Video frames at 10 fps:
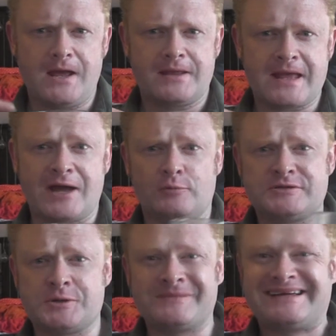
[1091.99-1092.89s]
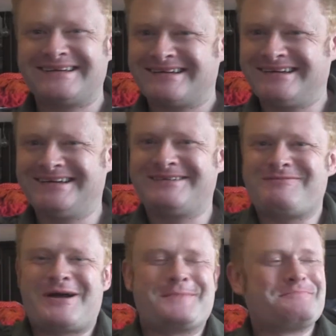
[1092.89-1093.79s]
That helped too.
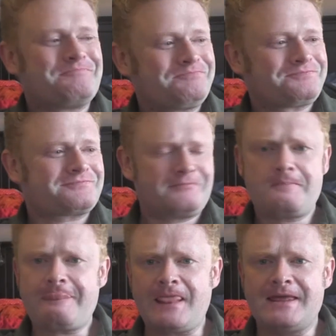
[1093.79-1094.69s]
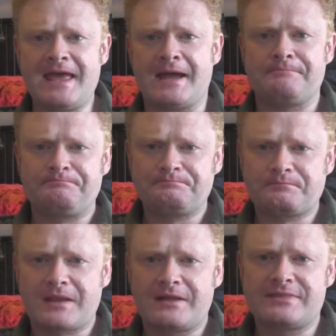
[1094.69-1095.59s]
Right. Yeah.
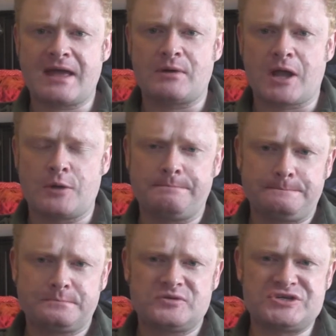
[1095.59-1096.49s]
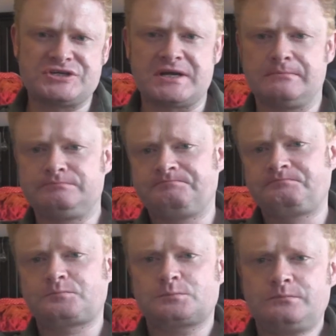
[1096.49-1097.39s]
There we go. Ginger.
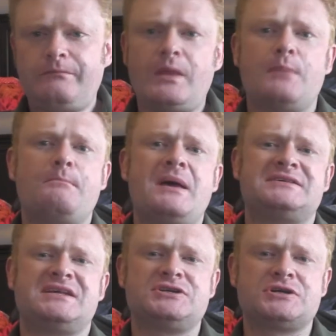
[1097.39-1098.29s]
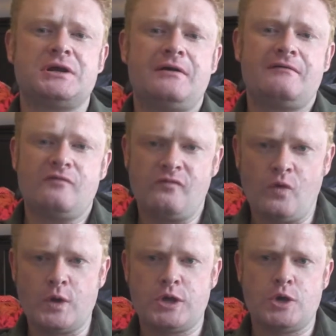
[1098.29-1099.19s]
Message
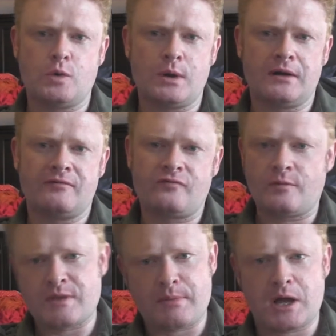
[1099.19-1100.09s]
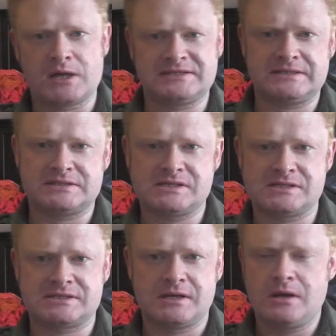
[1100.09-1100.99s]
for you from the past,
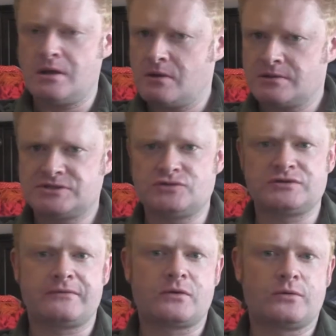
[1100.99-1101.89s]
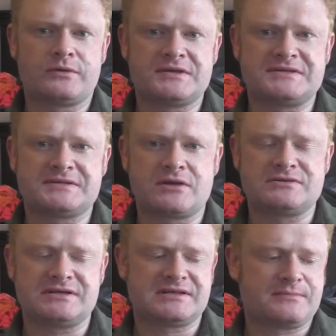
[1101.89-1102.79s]
since as soon as I record this, this
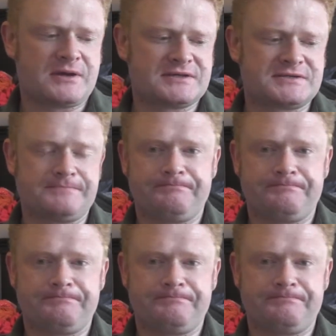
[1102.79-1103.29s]
goes into the past.